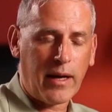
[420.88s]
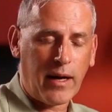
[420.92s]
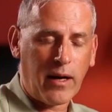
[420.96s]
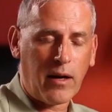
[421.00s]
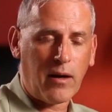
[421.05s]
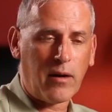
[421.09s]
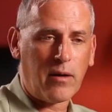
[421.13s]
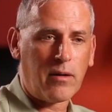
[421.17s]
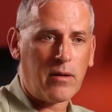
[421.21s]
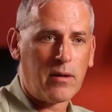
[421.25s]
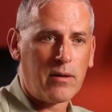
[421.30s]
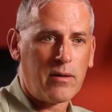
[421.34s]

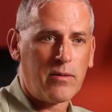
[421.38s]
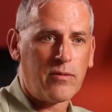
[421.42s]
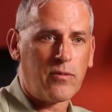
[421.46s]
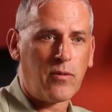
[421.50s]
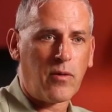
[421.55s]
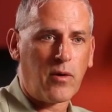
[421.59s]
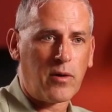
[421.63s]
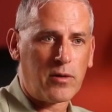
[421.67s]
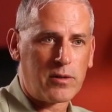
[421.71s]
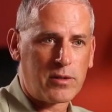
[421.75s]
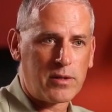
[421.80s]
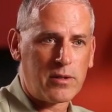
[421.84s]
care
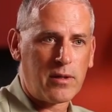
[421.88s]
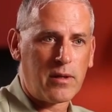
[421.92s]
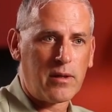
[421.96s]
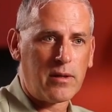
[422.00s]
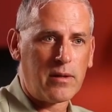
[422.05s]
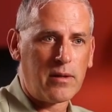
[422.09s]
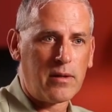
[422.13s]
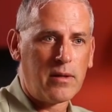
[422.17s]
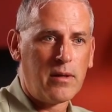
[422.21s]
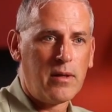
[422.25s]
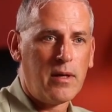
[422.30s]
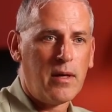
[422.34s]
for our
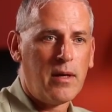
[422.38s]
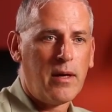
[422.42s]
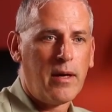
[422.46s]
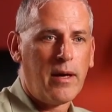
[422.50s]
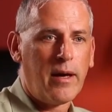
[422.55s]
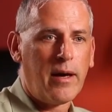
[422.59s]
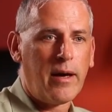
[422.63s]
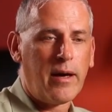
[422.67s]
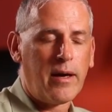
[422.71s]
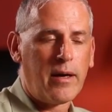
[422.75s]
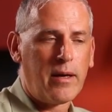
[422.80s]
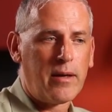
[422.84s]
son.
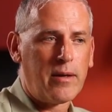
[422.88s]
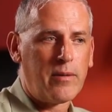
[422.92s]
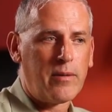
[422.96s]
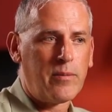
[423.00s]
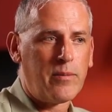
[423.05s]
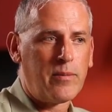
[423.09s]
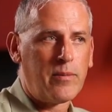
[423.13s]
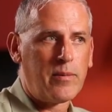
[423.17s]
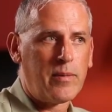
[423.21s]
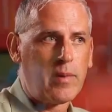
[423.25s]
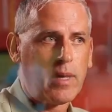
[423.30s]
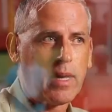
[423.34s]

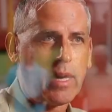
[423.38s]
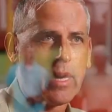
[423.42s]
Um,